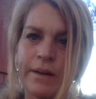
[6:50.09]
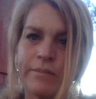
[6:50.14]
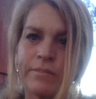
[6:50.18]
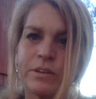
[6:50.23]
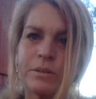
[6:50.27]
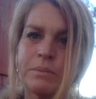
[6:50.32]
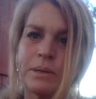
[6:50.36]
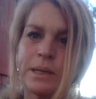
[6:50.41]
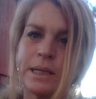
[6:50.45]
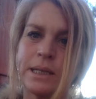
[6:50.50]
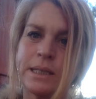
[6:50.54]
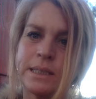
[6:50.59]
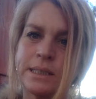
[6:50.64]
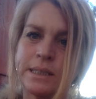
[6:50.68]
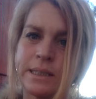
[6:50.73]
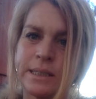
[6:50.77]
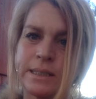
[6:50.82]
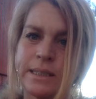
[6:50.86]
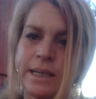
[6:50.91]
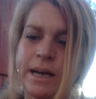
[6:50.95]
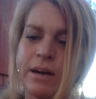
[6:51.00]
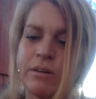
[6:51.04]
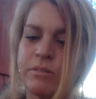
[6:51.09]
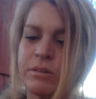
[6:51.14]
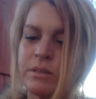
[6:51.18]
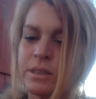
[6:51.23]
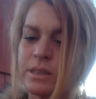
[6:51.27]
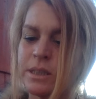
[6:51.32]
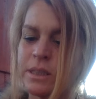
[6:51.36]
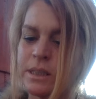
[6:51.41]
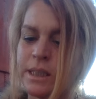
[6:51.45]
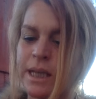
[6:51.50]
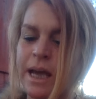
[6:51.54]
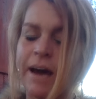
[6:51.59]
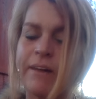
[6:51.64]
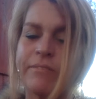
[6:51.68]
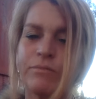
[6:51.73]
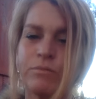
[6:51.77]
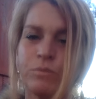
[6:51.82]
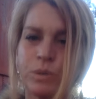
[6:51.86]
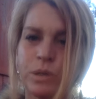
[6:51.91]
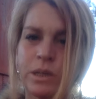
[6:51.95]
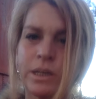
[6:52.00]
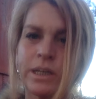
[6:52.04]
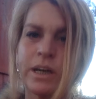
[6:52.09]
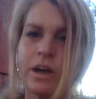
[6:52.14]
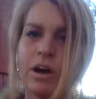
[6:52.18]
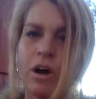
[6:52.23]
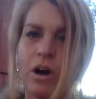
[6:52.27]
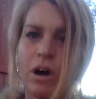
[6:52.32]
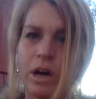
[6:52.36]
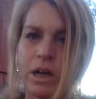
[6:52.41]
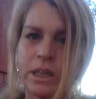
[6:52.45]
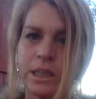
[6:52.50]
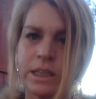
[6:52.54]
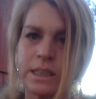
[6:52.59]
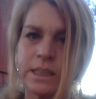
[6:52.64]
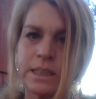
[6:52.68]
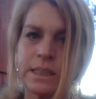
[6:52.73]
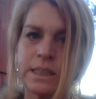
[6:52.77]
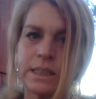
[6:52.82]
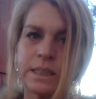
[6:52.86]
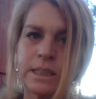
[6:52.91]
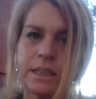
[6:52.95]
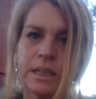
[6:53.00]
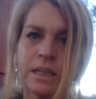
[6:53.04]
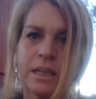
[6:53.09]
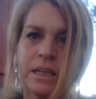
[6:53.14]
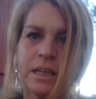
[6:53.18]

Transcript: everybody to sit down and have really honest